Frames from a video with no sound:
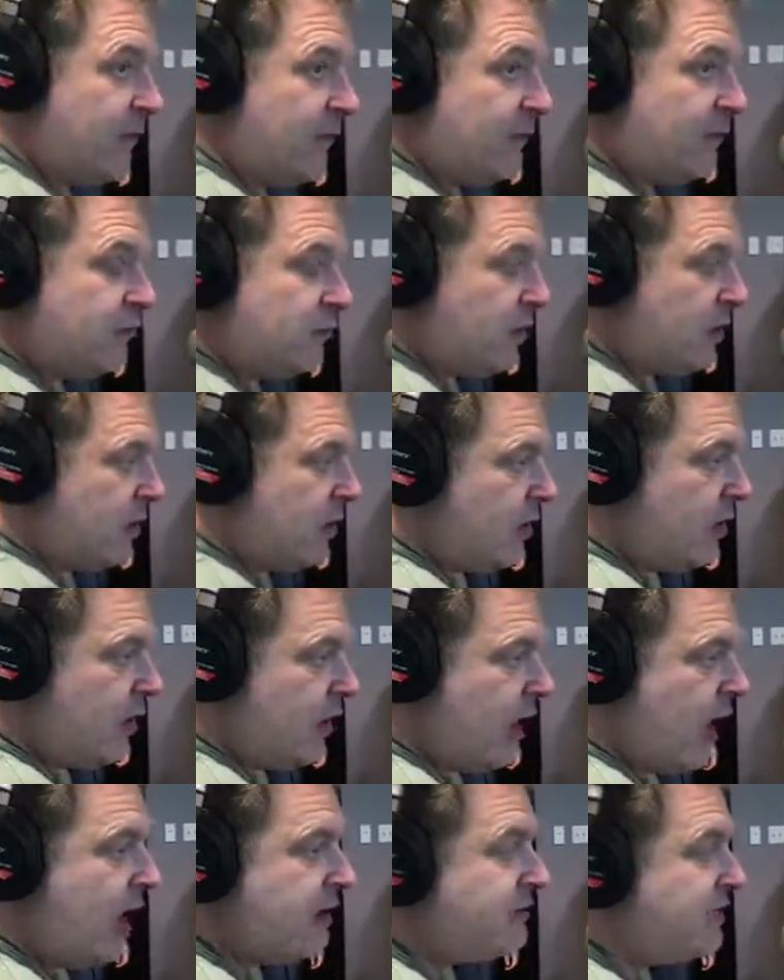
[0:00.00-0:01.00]

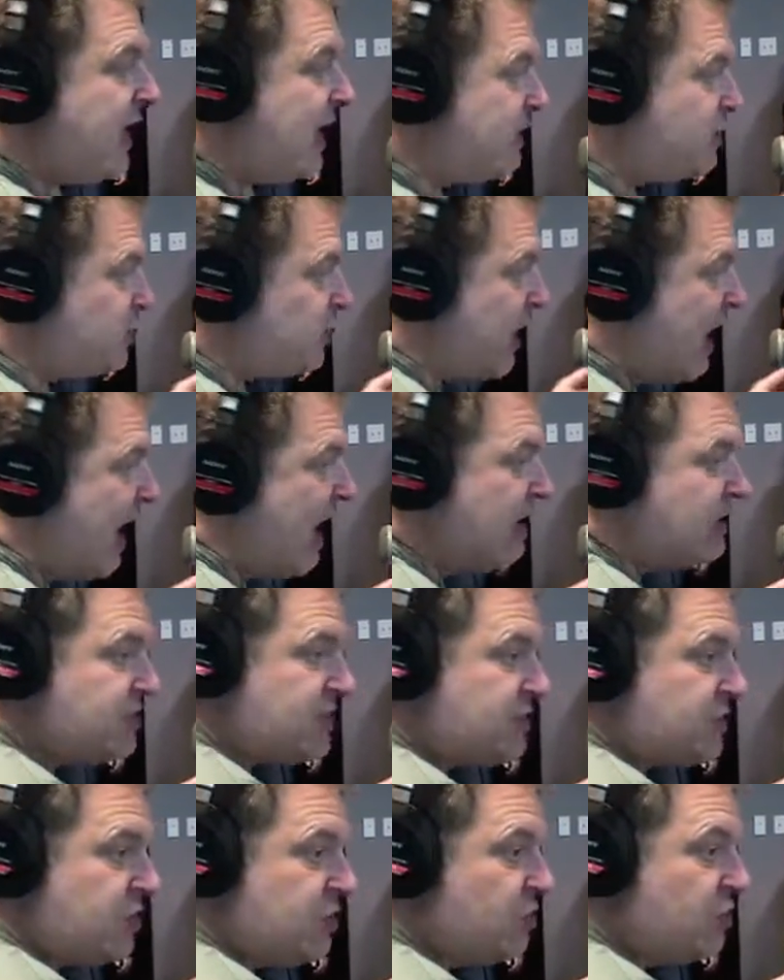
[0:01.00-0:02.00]
I dig
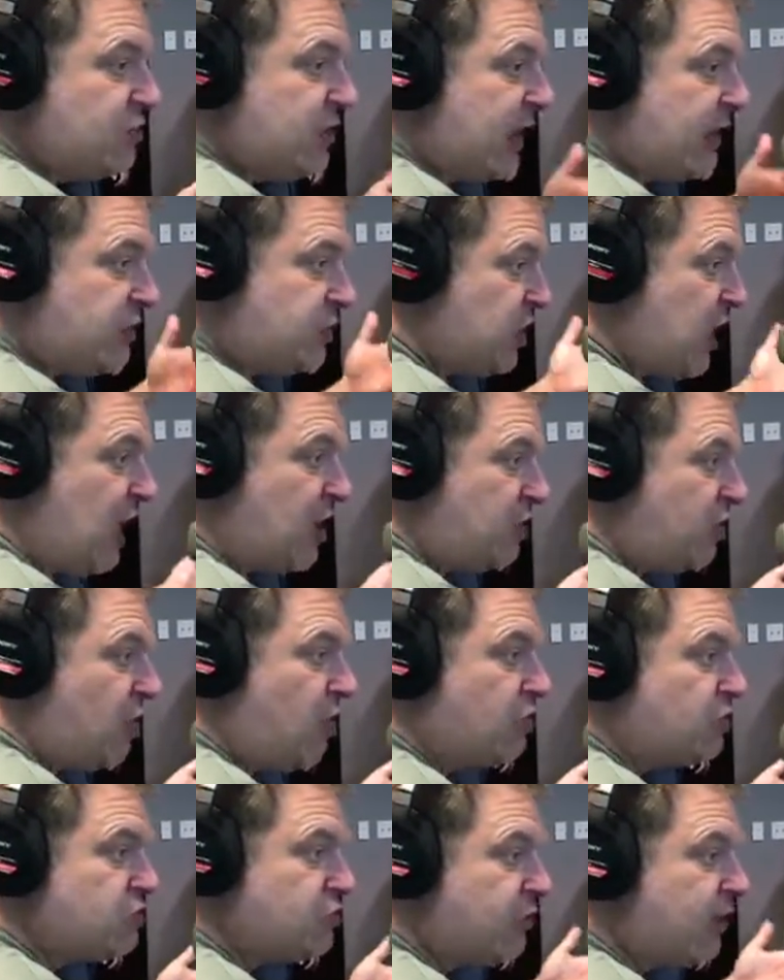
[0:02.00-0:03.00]
jazz too, like John
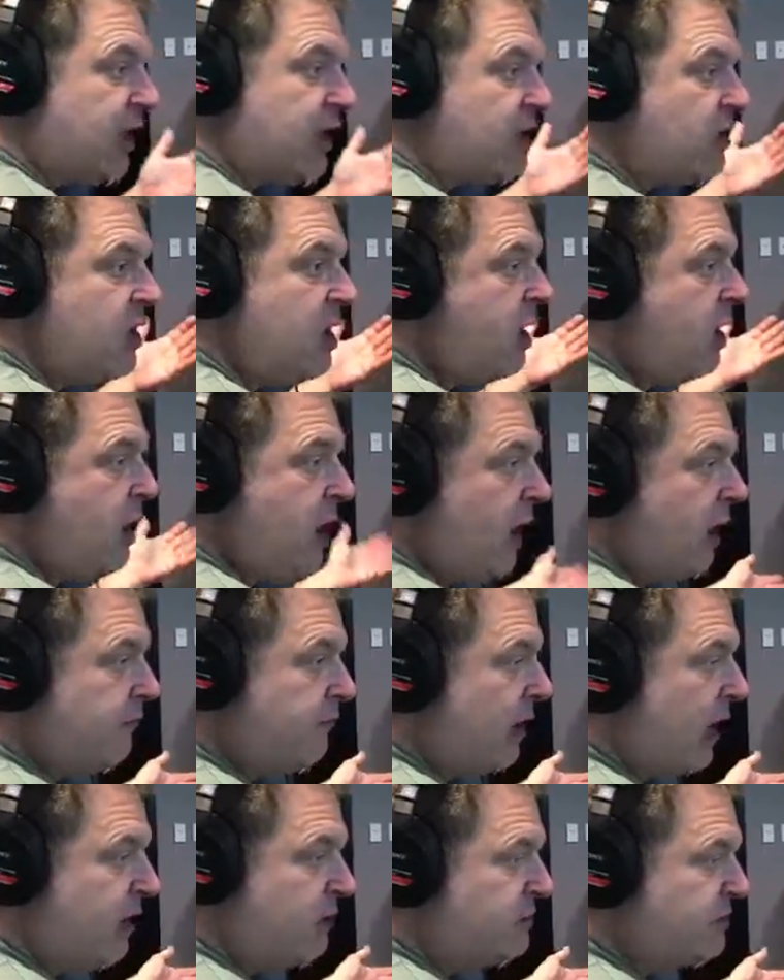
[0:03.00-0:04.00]
Coltrane
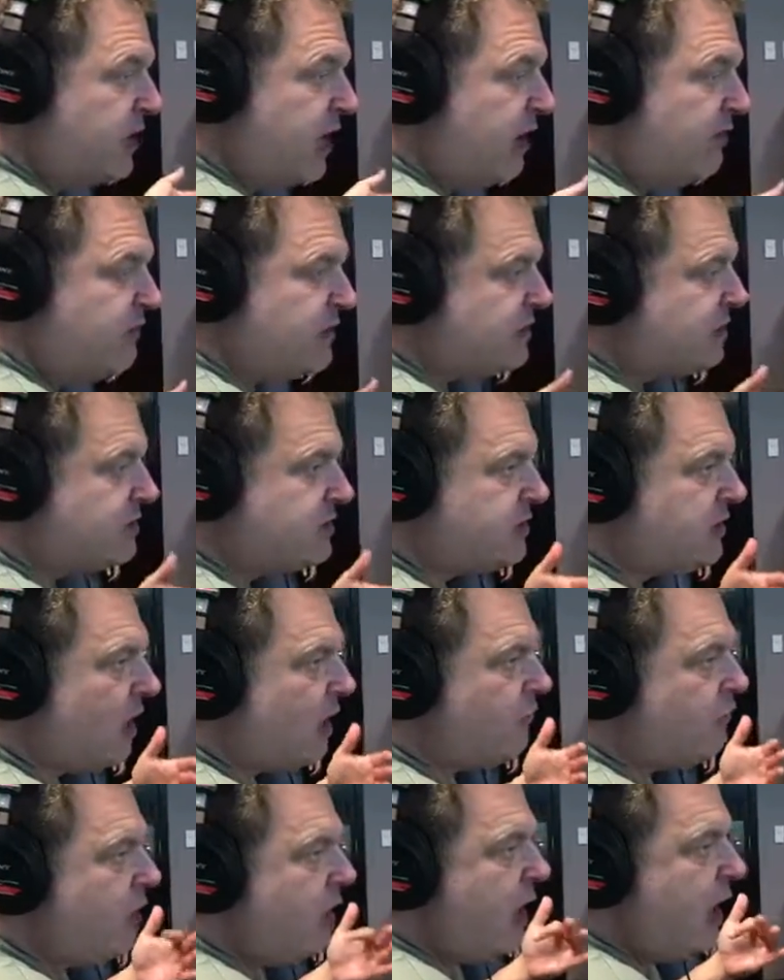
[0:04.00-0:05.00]
and Miles Davis and
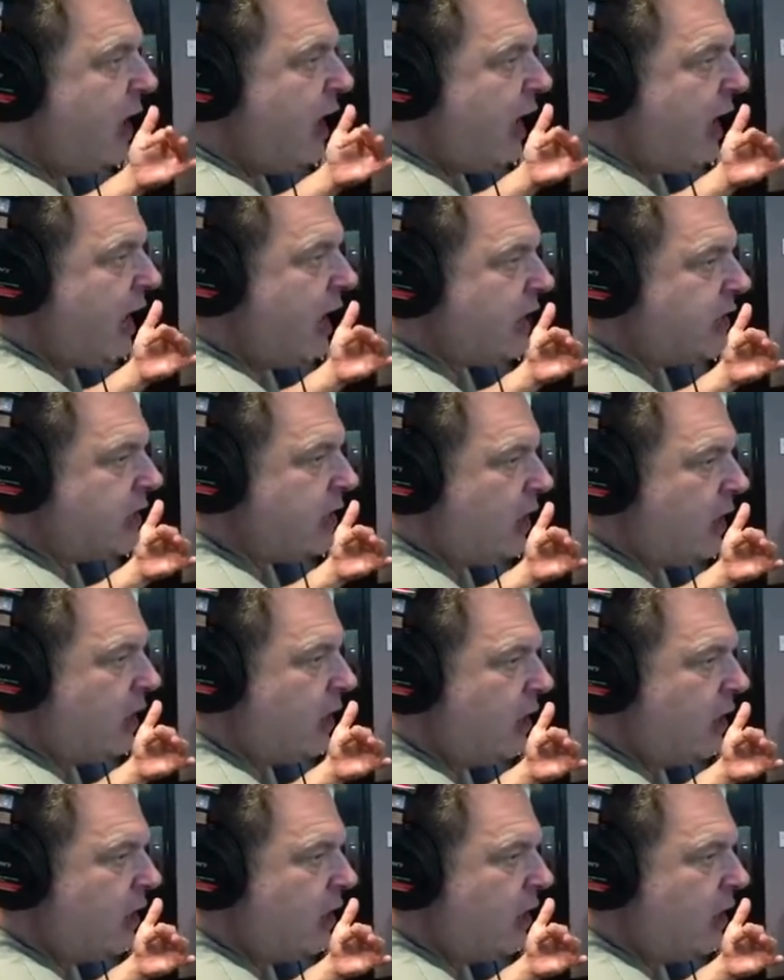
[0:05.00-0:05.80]
stuff. And